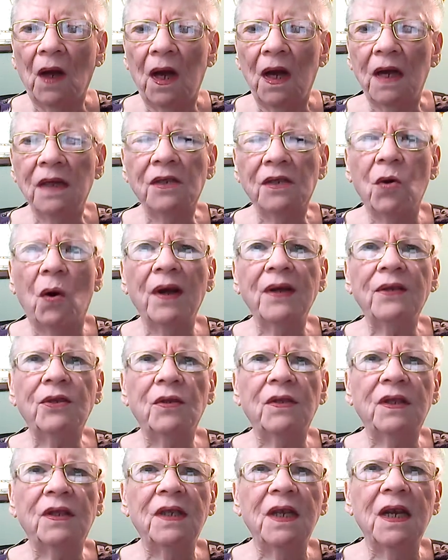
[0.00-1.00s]
is going
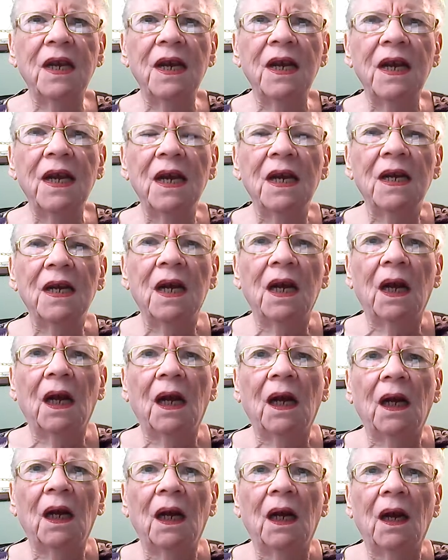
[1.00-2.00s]
to see
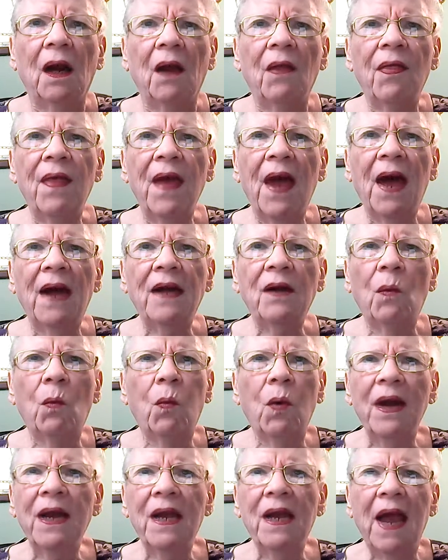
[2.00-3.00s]
that
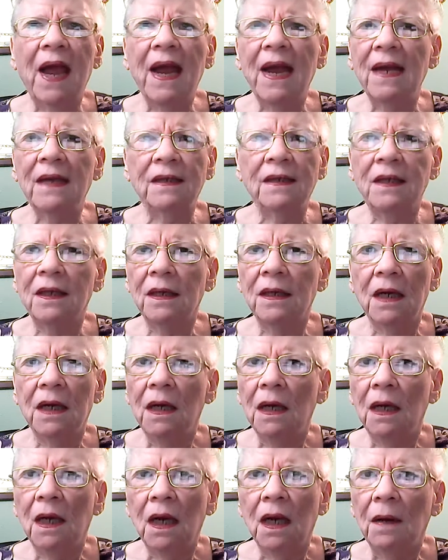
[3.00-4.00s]
we can't
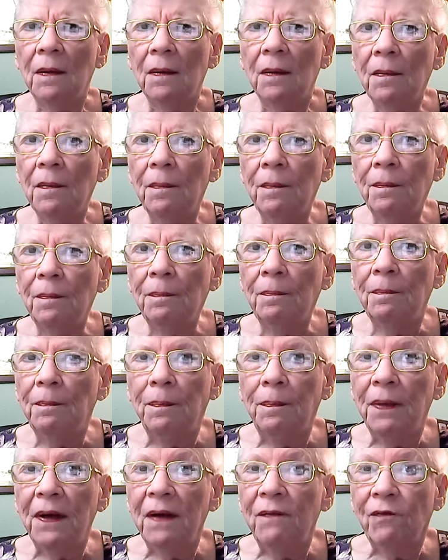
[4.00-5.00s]

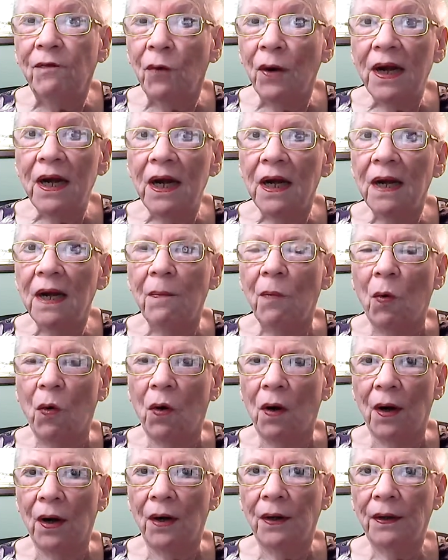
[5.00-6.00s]
be free
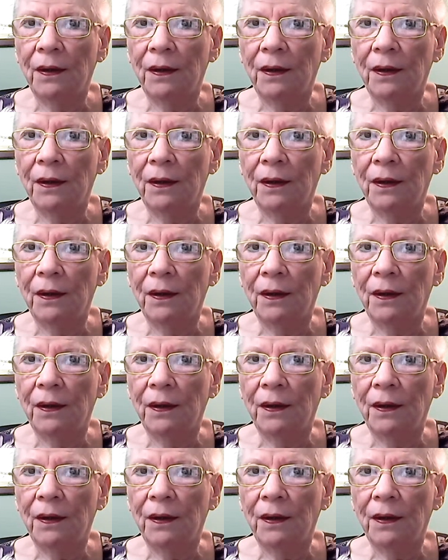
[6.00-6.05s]
anymore